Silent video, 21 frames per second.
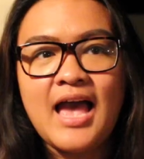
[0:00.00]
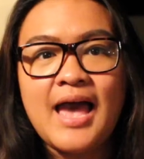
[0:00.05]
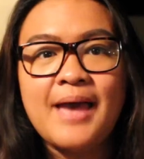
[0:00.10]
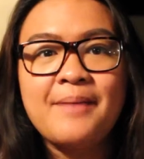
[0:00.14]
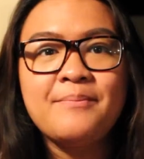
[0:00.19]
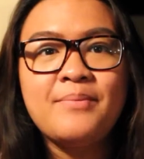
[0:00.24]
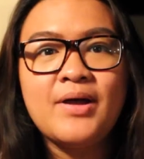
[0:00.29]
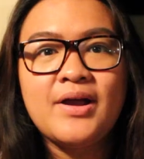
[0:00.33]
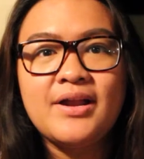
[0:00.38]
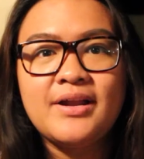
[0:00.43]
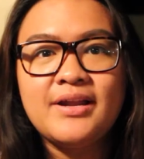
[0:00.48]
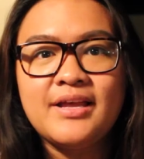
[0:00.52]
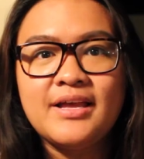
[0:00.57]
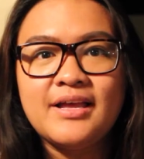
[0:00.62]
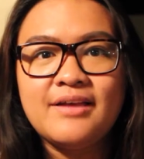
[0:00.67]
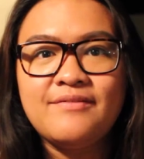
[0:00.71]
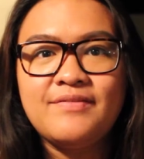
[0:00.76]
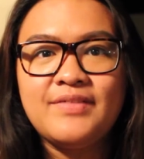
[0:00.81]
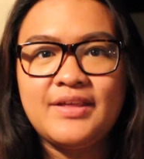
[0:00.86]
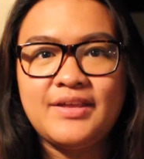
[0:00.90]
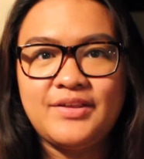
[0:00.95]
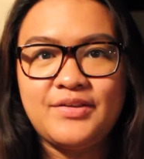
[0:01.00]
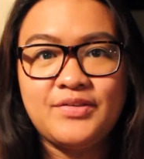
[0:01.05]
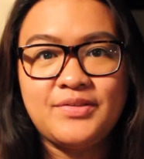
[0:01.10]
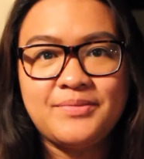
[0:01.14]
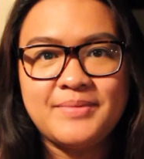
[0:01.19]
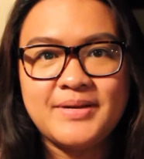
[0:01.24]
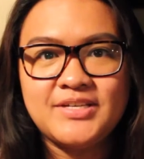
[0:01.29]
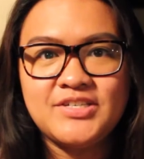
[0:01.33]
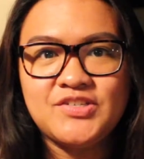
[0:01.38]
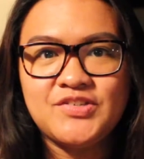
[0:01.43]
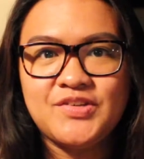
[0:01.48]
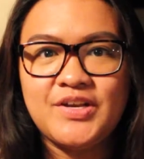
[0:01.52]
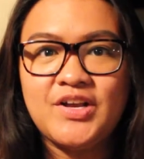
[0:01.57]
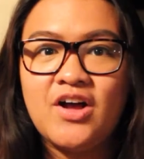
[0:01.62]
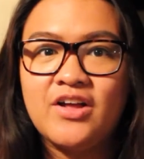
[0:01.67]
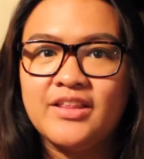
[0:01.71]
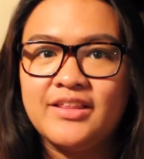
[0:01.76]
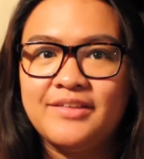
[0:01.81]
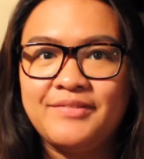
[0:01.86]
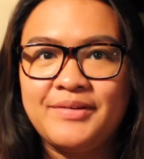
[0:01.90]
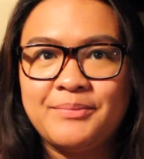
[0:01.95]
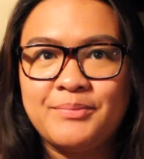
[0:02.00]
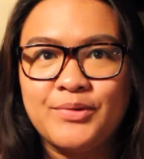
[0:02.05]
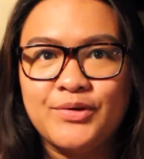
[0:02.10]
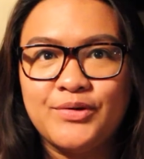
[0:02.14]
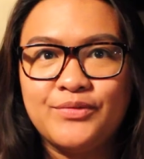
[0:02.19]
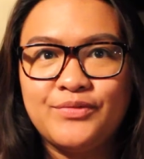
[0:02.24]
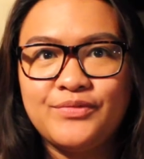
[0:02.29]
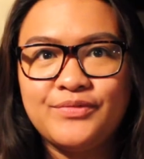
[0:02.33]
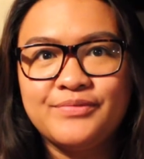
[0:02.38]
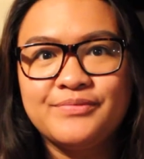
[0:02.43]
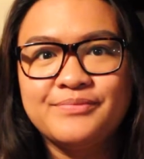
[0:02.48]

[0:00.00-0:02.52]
I'm part of the youth ministry called Living Proof.